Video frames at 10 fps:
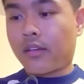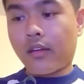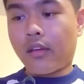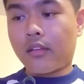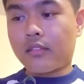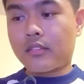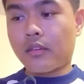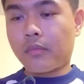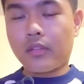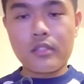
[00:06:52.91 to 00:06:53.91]
and
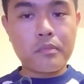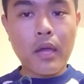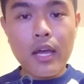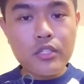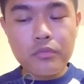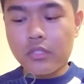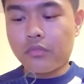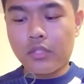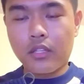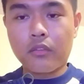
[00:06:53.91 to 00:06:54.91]
some of his past ones
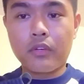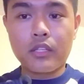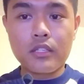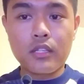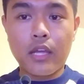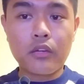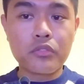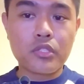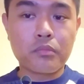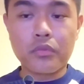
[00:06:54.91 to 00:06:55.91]
with the ankle
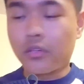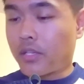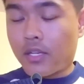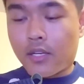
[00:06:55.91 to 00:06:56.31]
support.